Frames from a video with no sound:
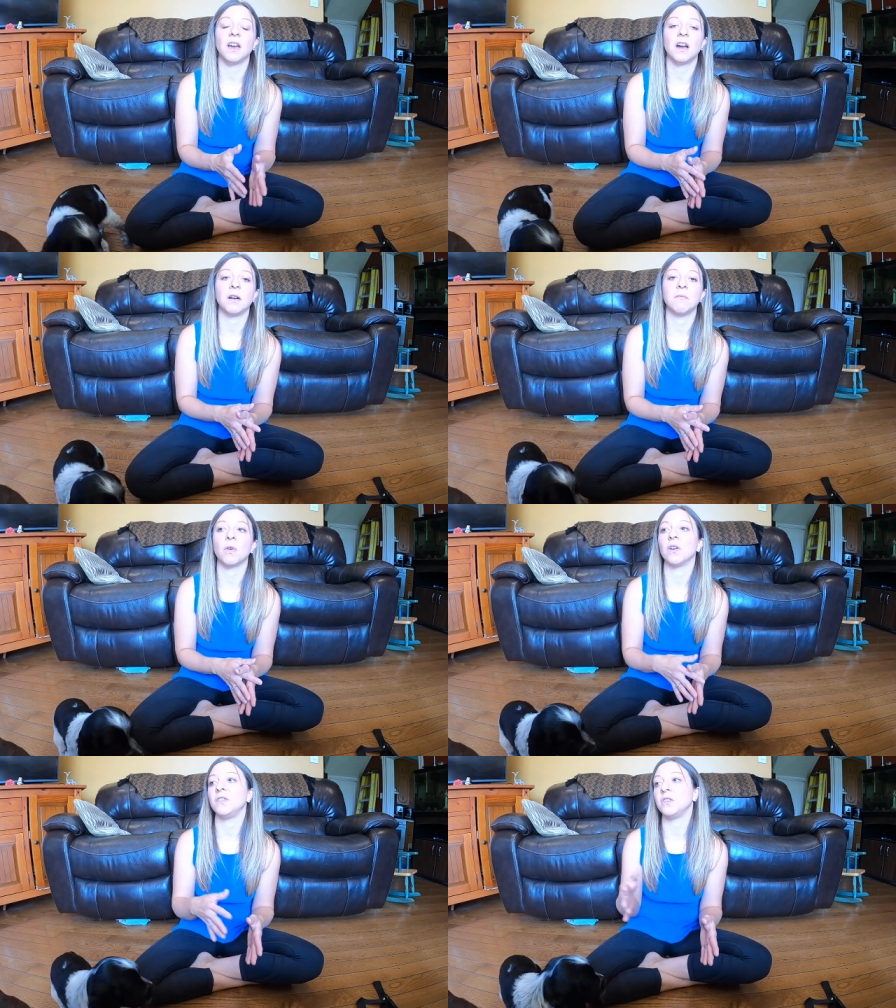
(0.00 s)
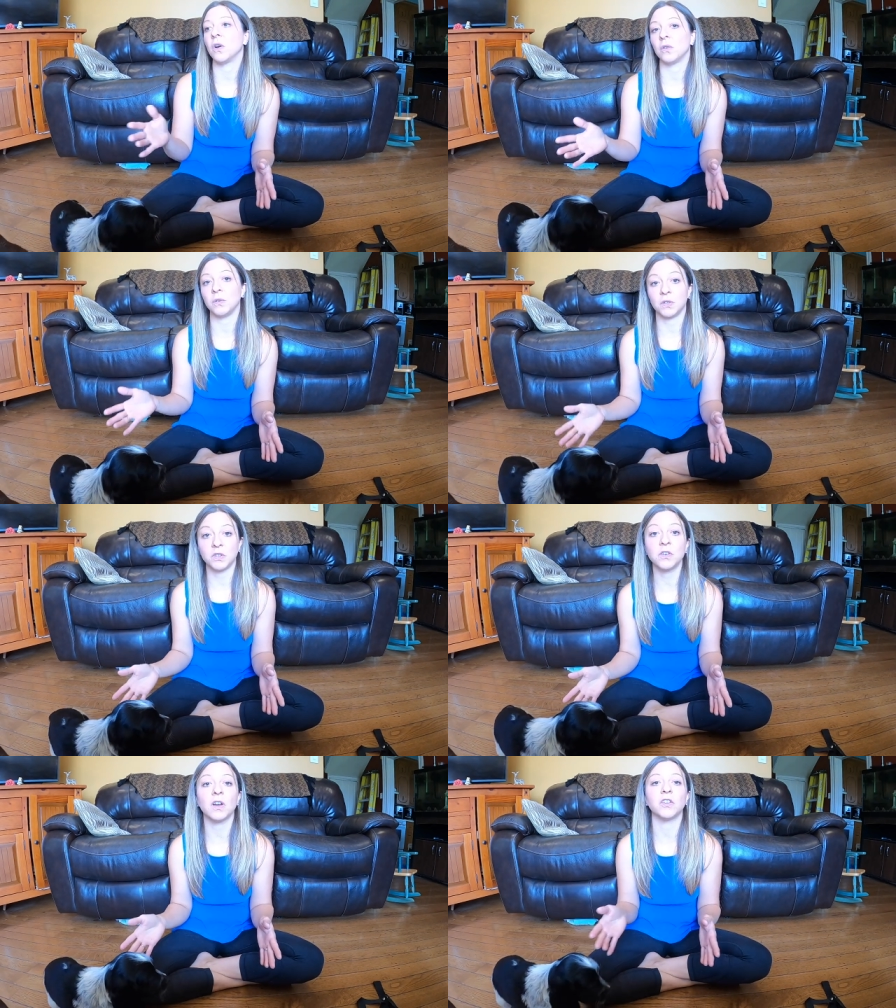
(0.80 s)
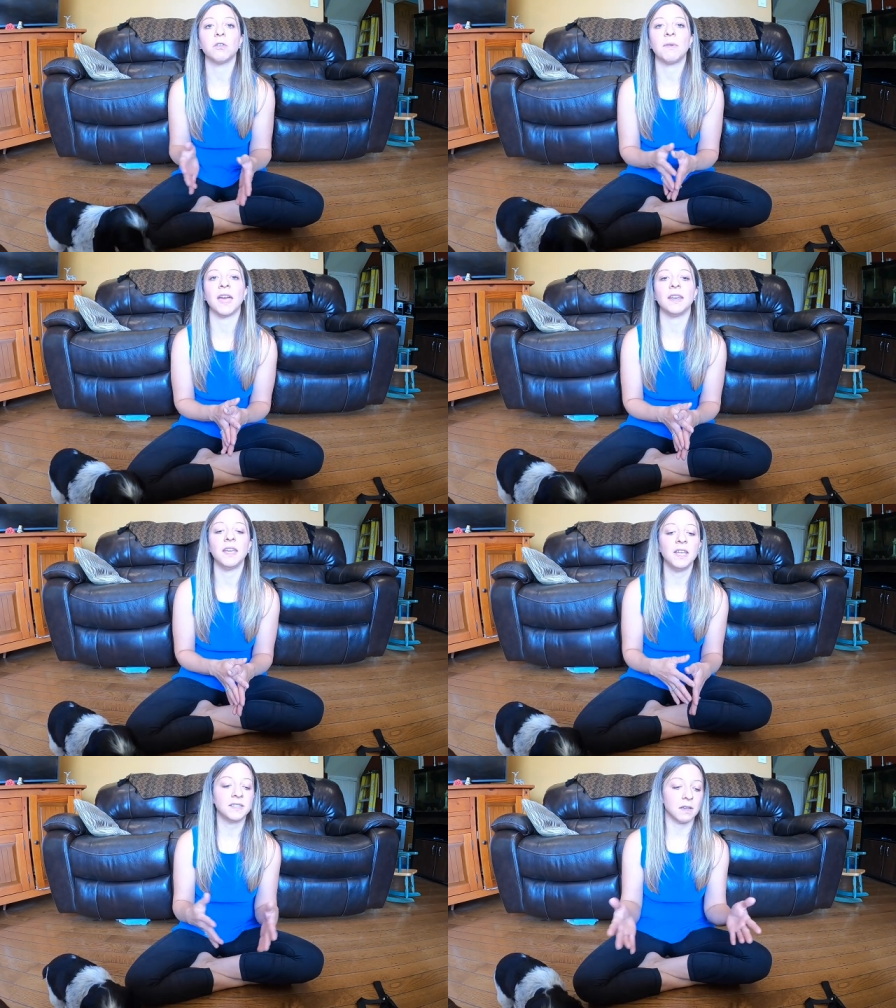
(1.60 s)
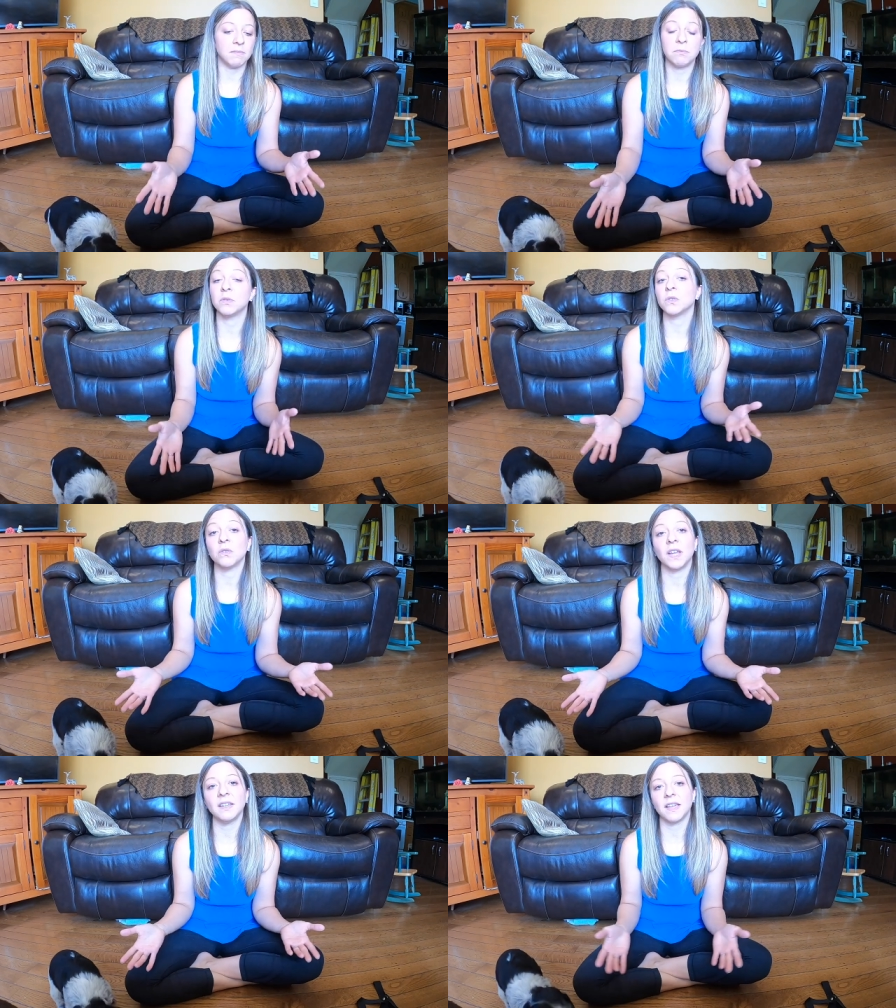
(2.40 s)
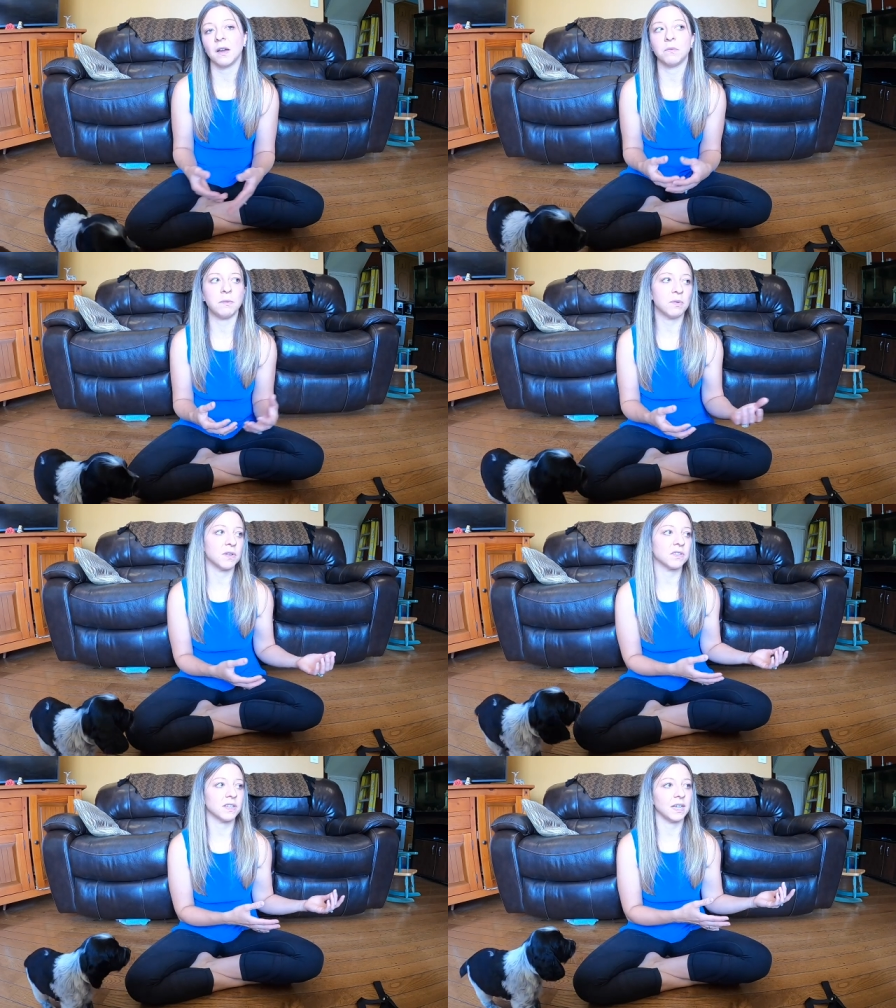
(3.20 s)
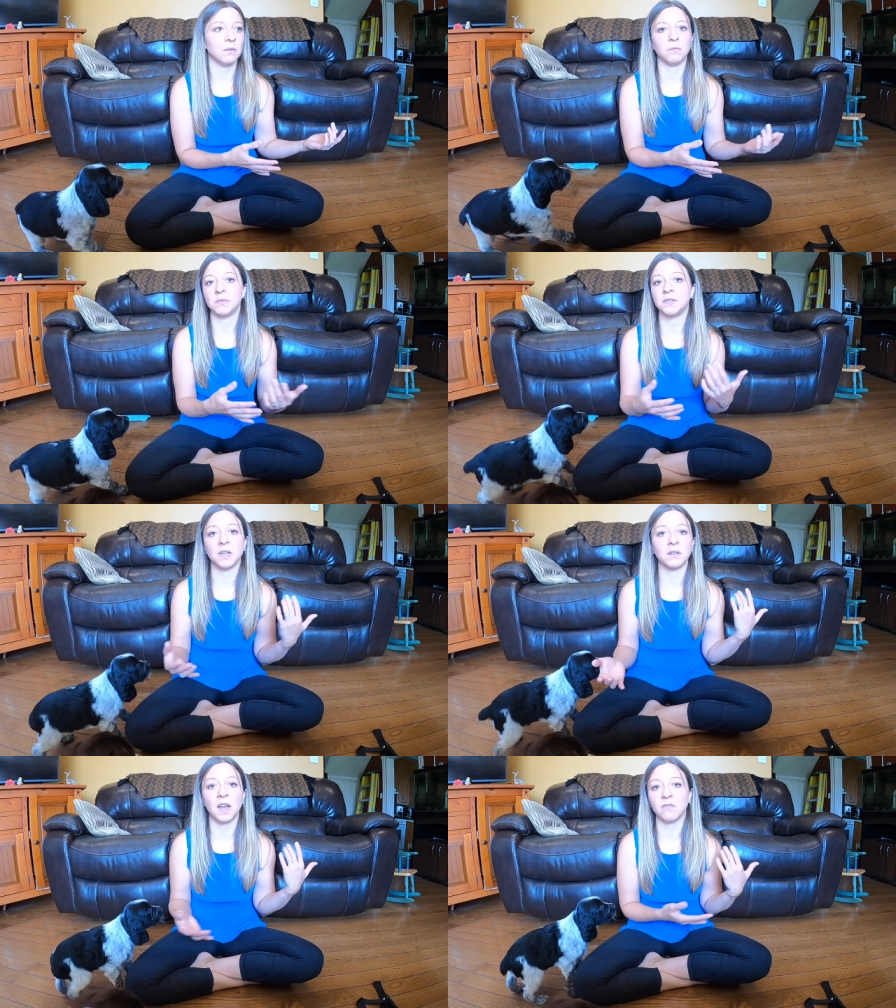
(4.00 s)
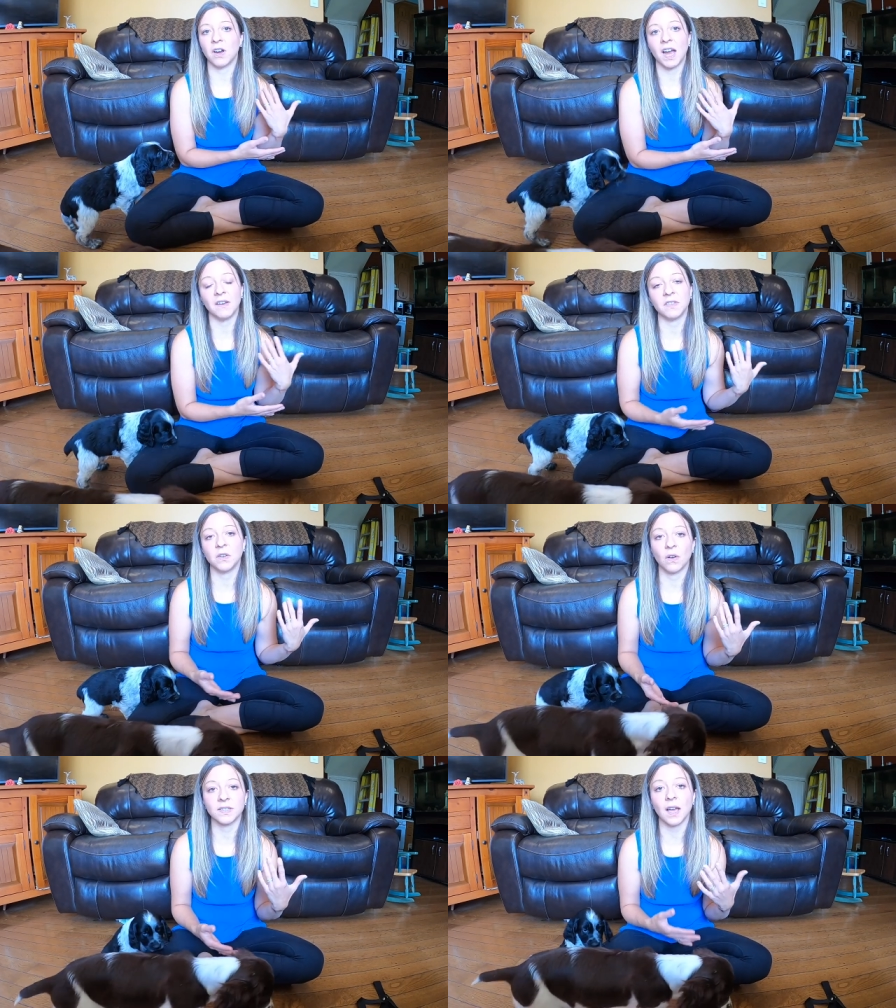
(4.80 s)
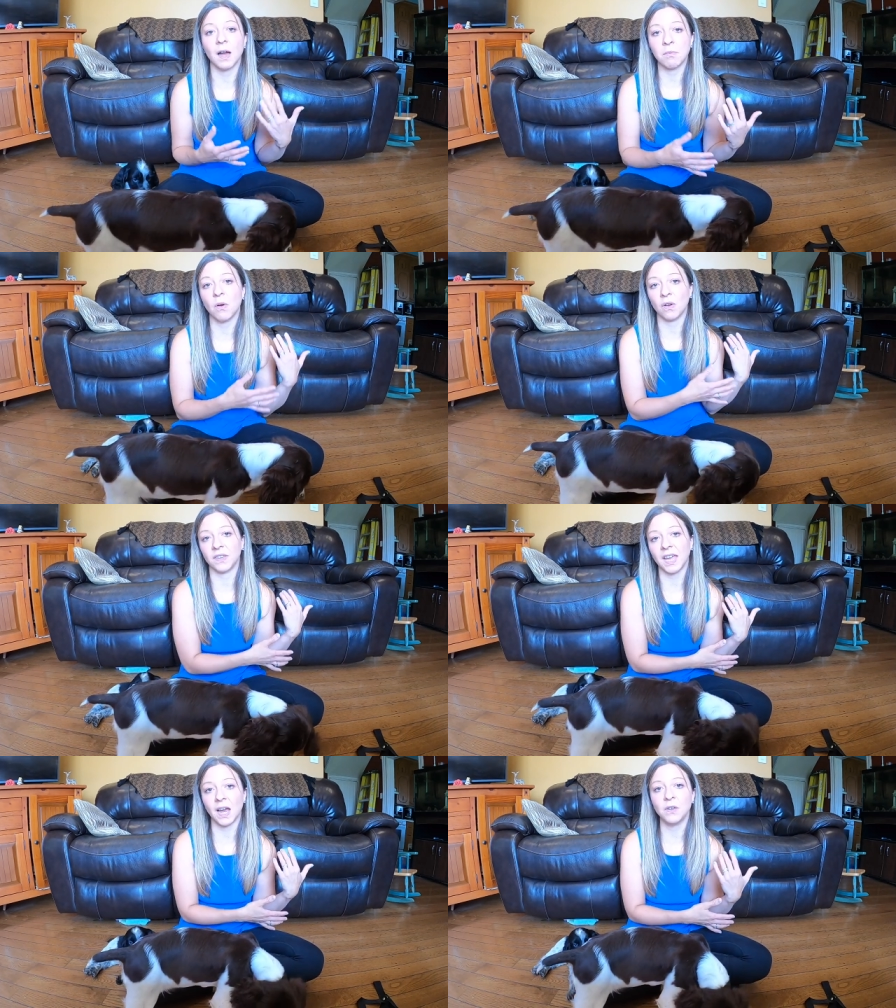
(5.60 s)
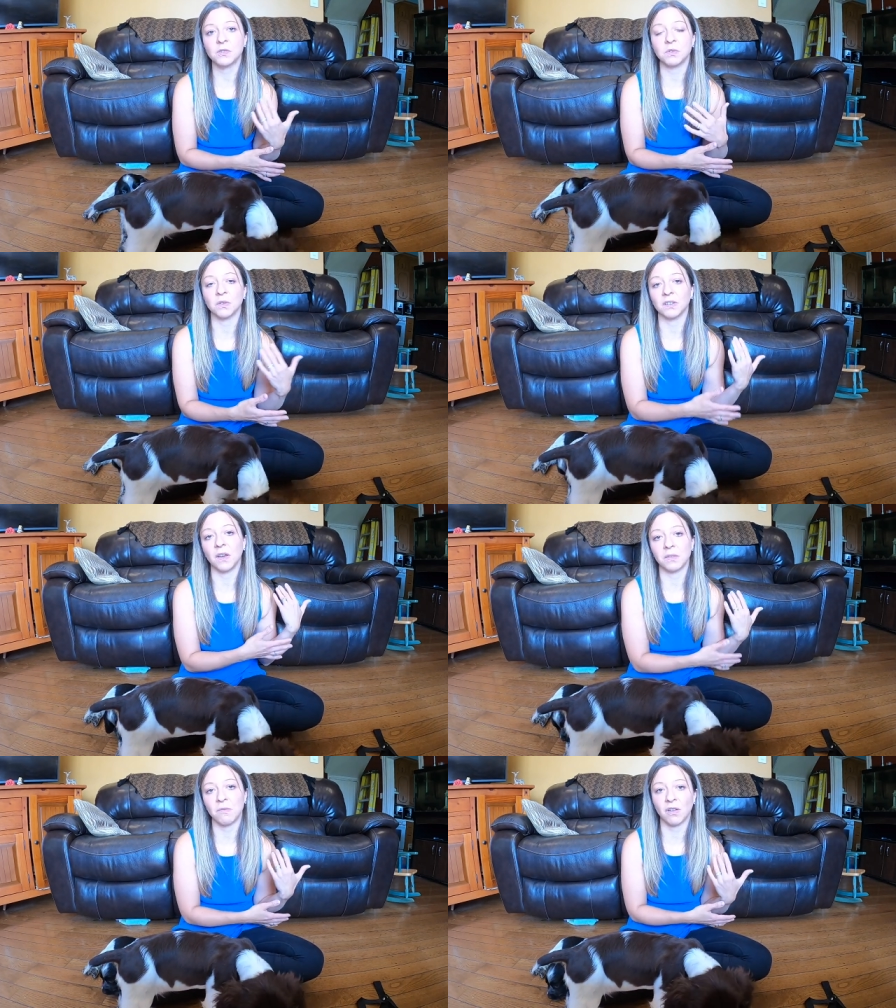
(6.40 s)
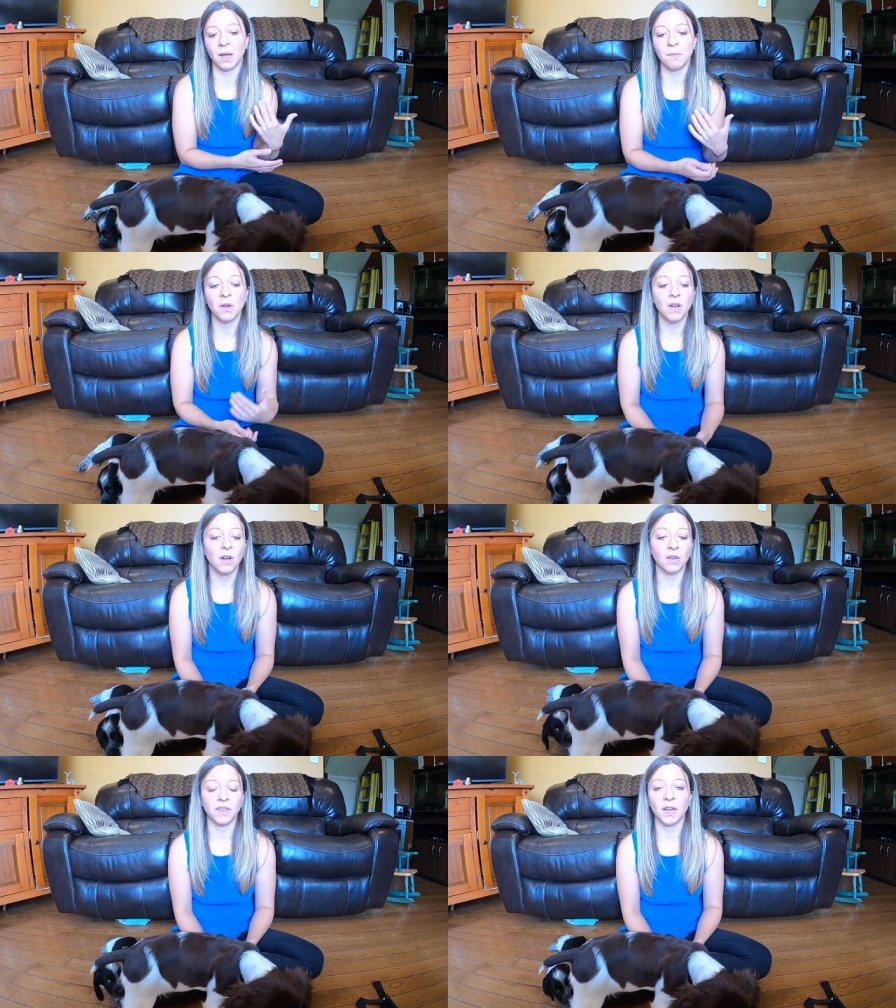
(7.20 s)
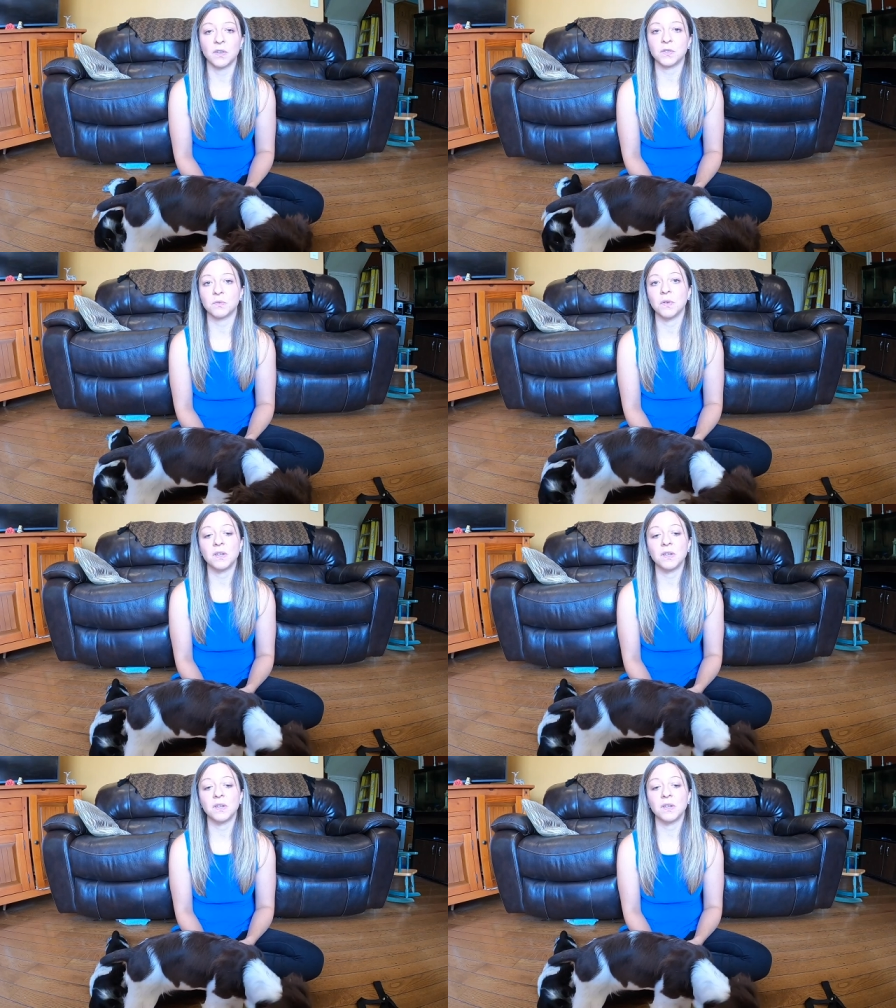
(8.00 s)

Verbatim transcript: Um, or if you, dog, you want your dog in your bed. Some people don't like that. We personally didn't ever have the dogs up on the couch. We don't allow them all up on the couch.